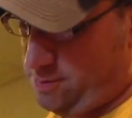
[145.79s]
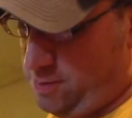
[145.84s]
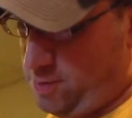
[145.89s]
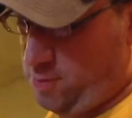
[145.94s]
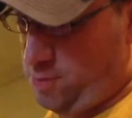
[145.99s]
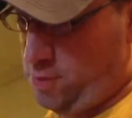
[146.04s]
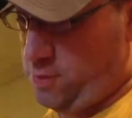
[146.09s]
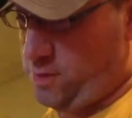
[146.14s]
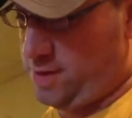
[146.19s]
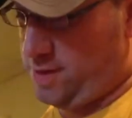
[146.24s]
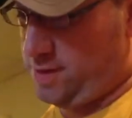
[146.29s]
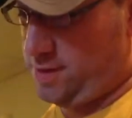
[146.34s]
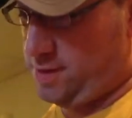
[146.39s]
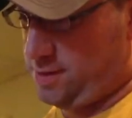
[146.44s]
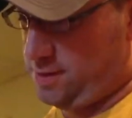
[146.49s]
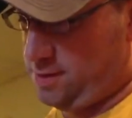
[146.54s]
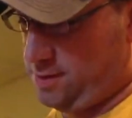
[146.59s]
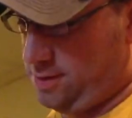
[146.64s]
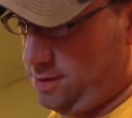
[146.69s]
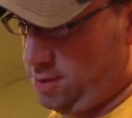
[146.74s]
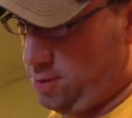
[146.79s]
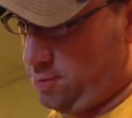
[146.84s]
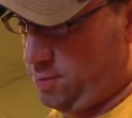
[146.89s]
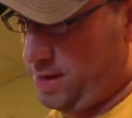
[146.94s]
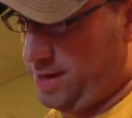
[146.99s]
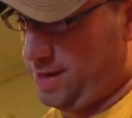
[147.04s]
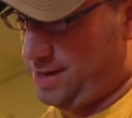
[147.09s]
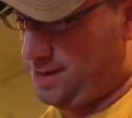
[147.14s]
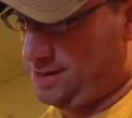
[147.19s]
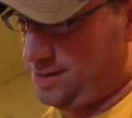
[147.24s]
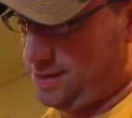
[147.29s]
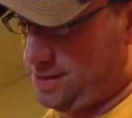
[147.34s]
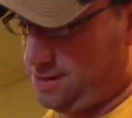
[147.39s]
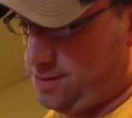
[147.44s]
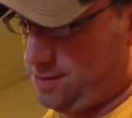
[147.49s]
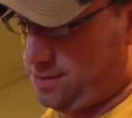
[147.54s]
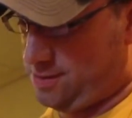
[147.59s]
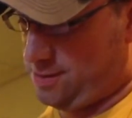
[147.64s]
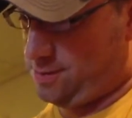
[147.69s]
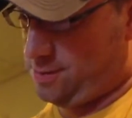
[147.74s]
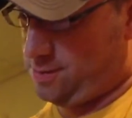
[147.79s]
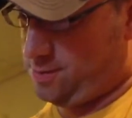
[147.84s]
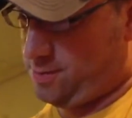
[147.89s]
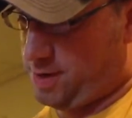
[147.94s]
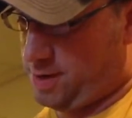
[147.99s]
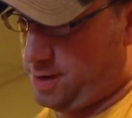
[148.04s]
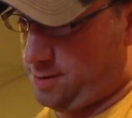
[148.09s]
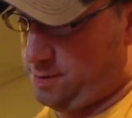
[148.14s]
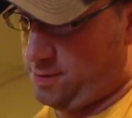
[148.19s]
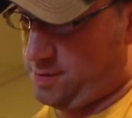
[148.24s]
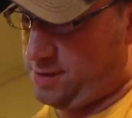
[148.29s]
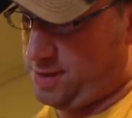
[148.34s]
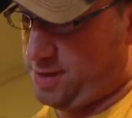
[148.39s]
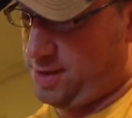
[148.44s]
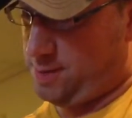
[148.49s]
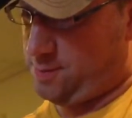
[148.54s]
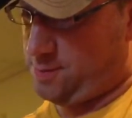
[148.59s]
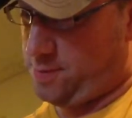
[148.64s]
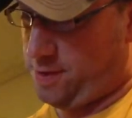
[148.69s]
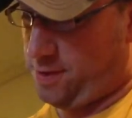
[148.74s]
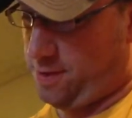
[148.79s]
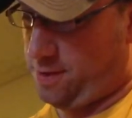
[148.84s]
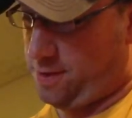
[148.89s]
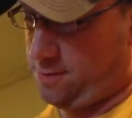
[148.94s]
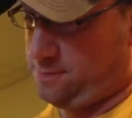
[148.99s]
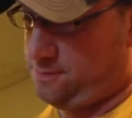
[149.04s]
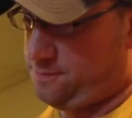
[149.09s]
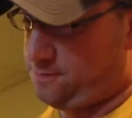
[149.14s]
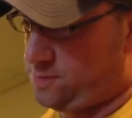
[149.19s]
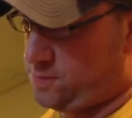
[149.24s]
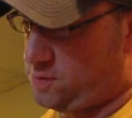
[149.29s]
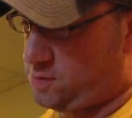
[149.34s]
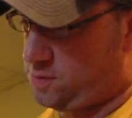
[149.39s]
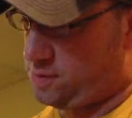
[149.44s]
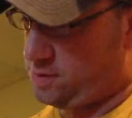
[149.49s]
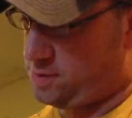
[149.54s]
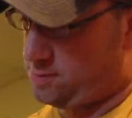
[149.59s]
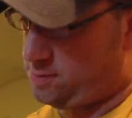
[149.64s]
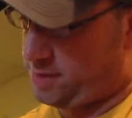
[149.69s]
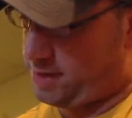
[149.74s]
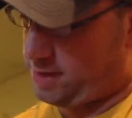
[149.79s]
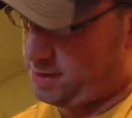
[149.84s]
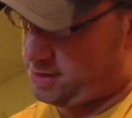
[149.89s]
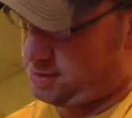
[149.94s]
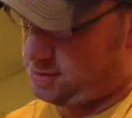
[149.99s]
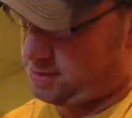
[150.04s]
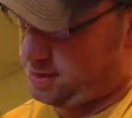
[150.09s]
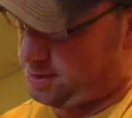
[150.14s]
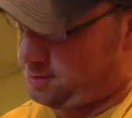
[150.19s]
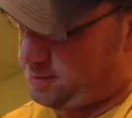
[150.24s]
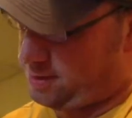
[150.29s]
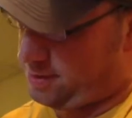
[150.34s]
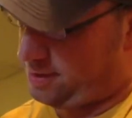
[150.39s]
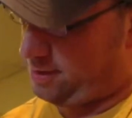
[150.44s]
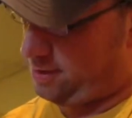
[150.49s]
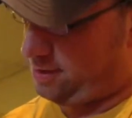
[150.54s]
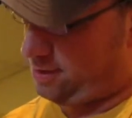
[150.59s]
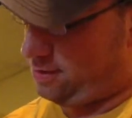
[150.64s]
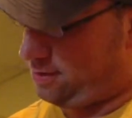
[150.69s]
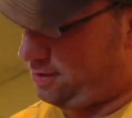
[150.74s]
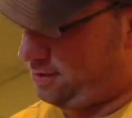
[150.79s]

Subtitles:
remove it, the paint sticks to the bottom of the tape there, and so there's some packaging tape here,